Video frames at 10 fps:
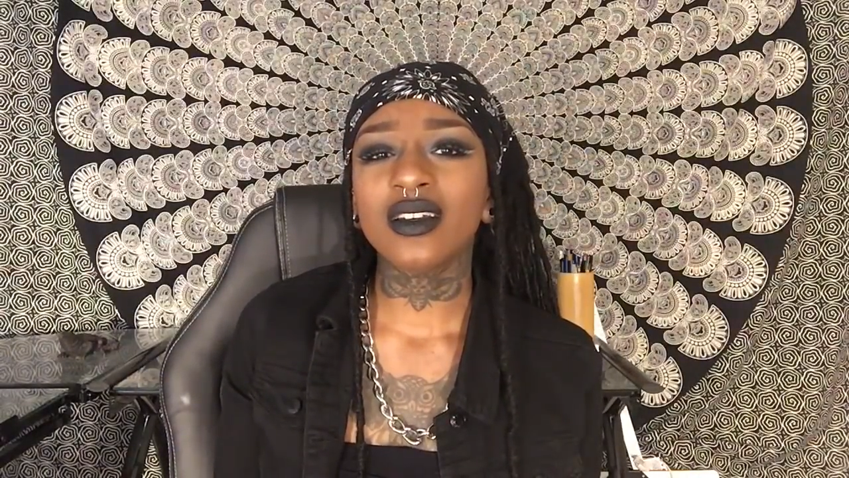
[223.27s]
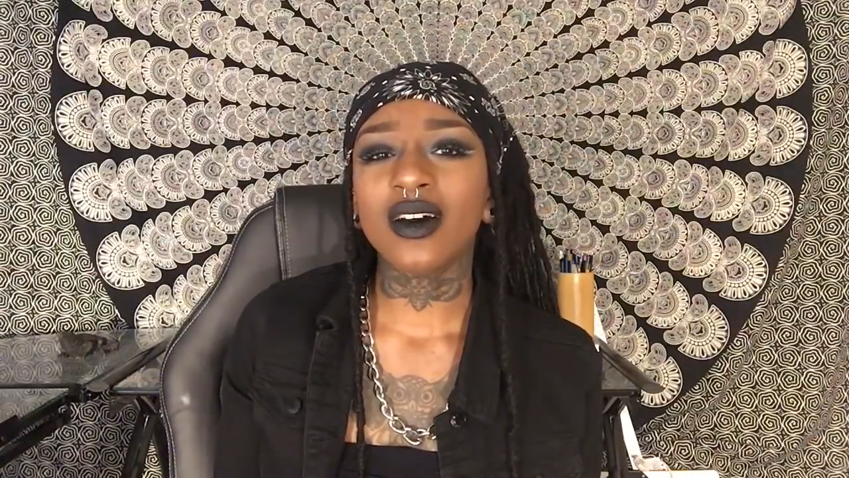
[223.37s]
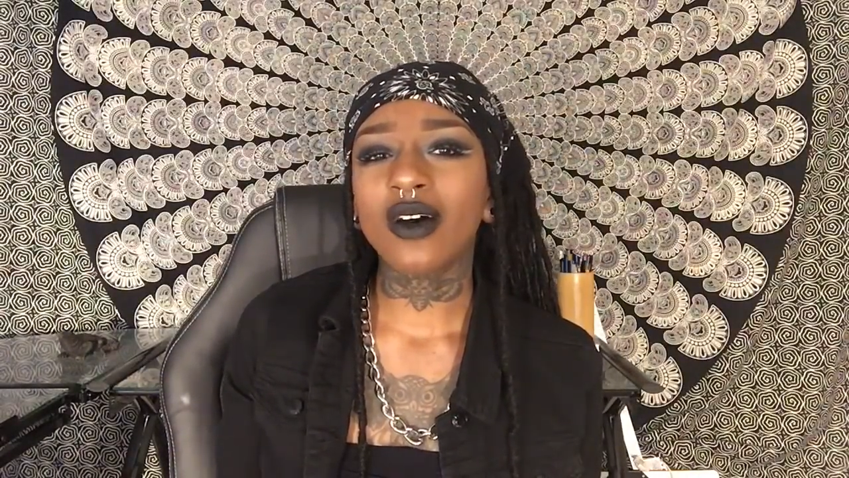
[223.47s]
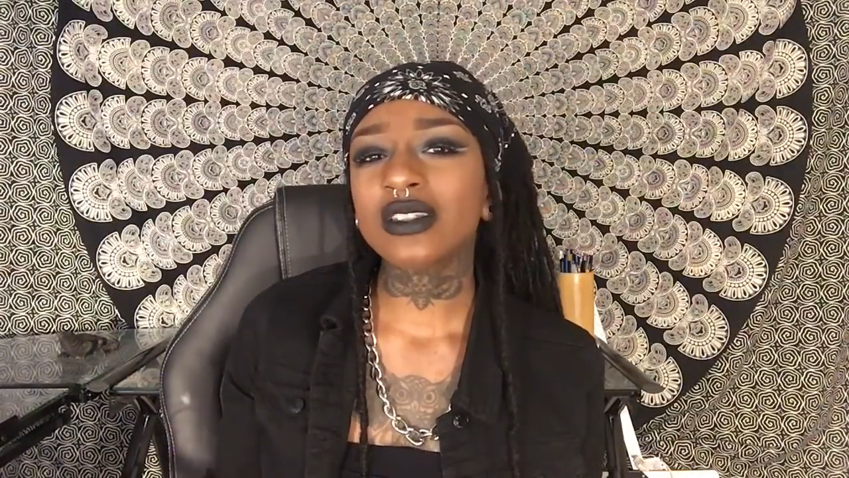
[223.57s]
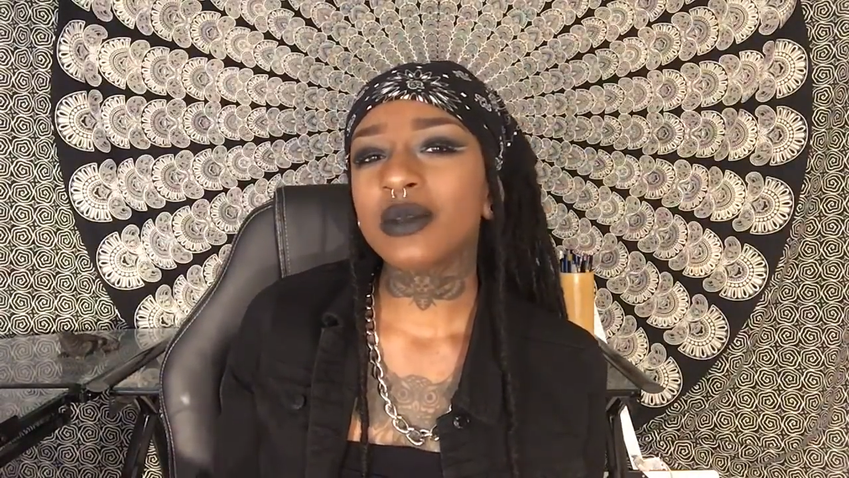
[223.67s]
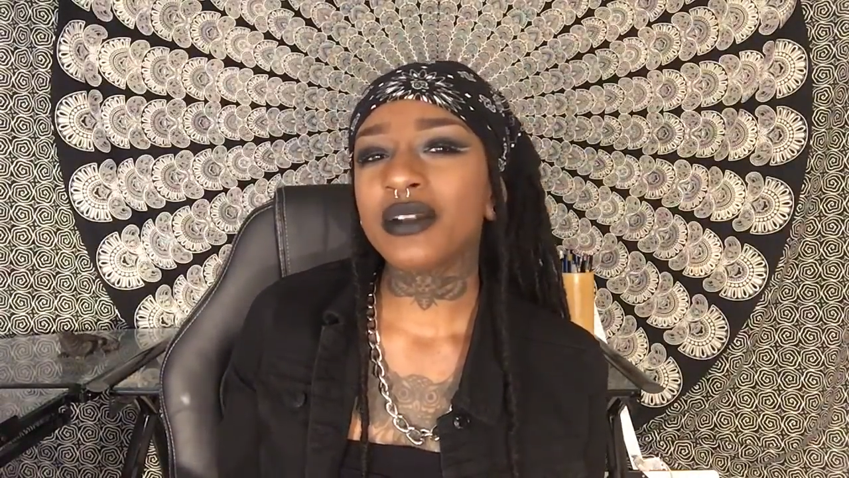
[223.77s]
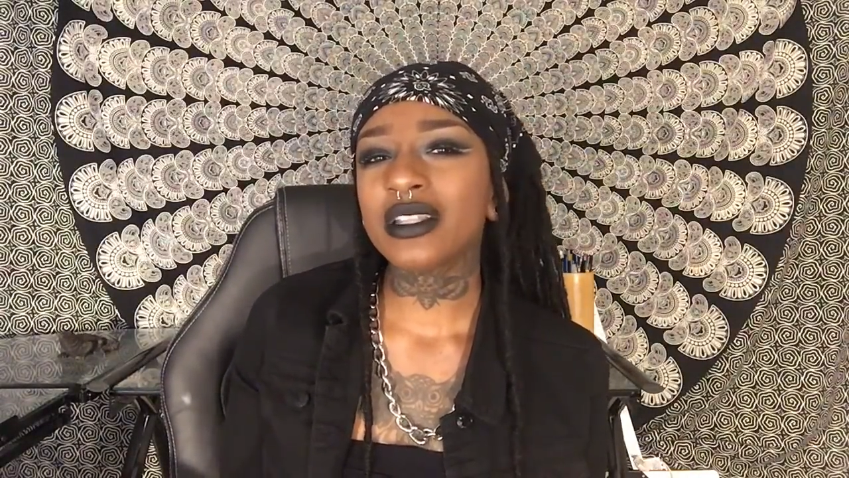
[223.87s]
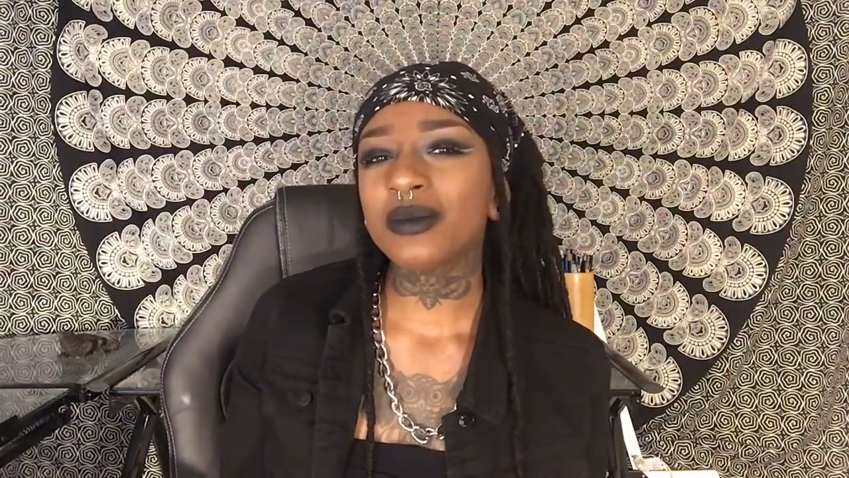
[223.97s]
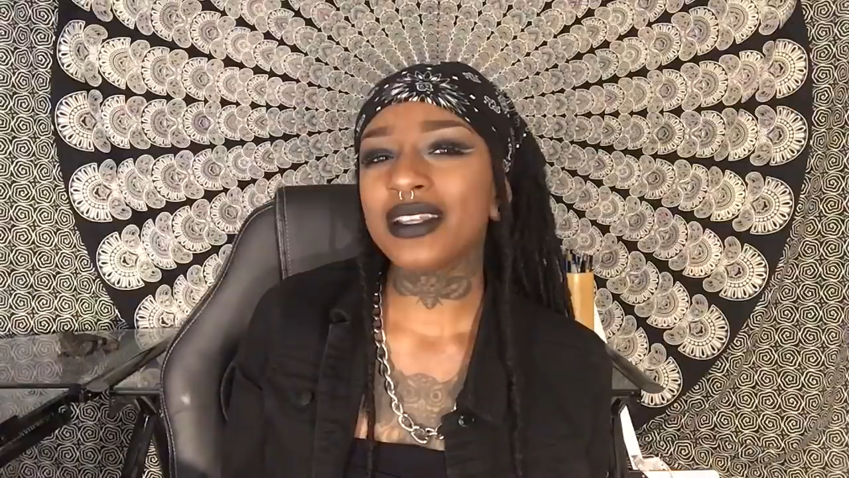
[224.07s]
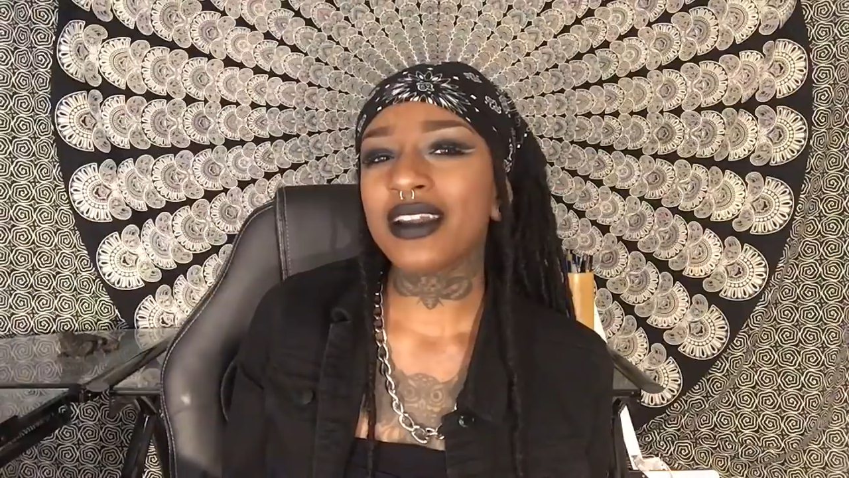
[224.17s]

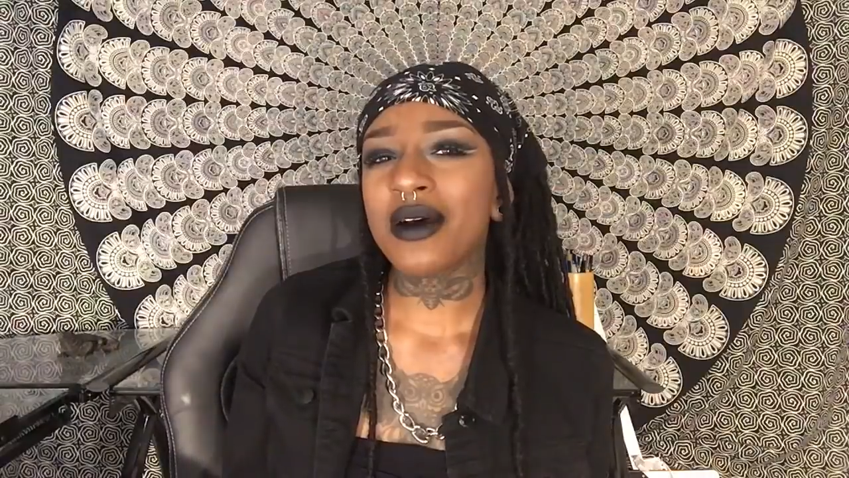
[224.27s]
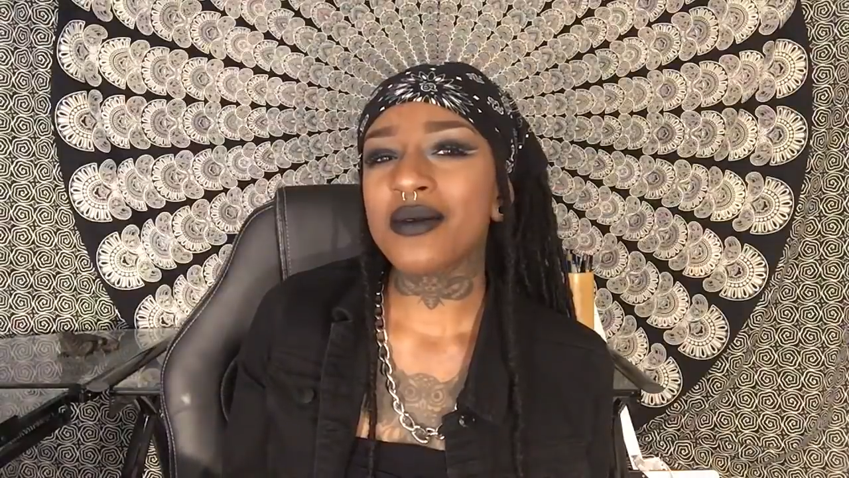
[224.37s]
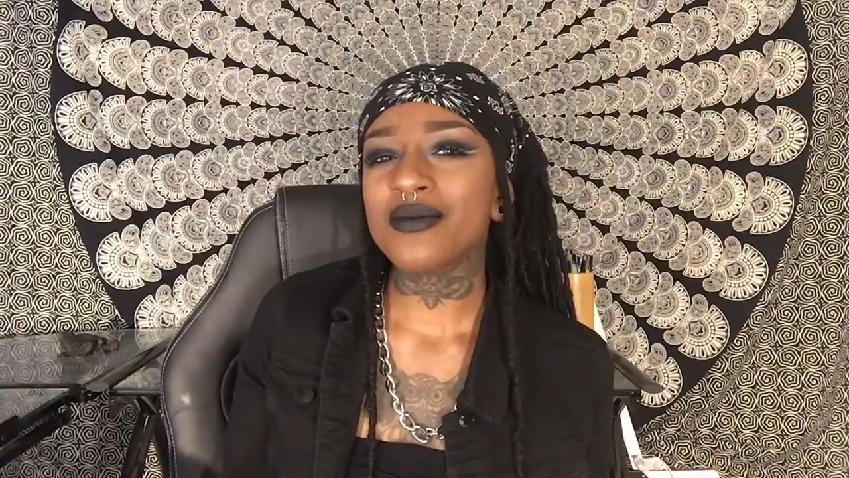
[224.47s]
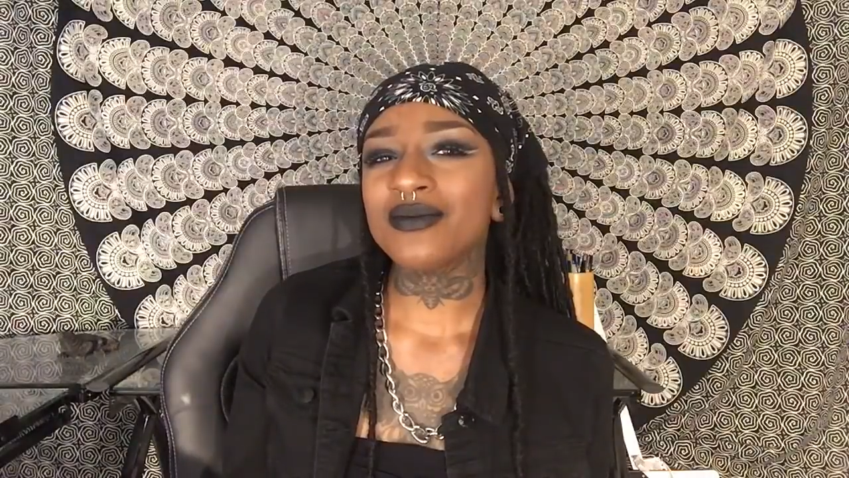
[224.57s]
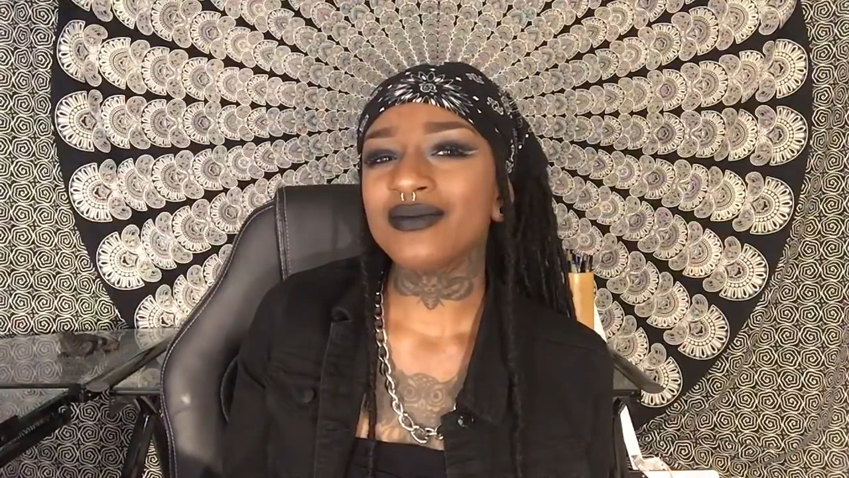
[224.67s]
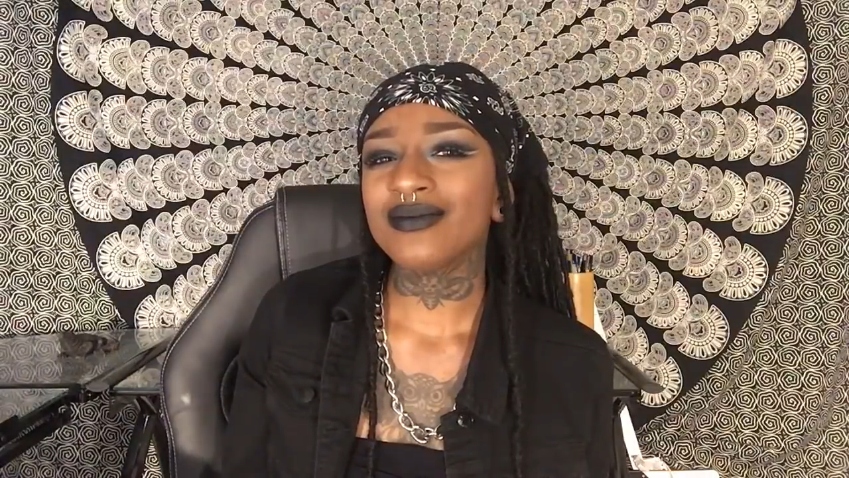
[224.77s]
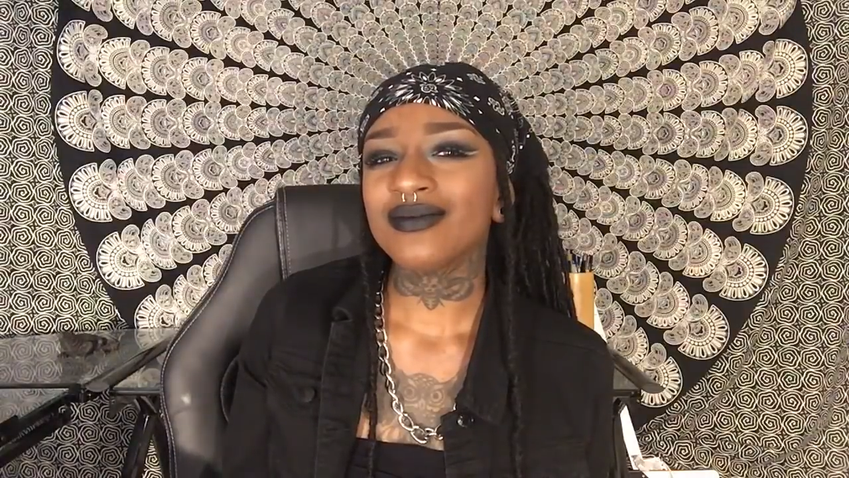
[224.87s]
ultimately become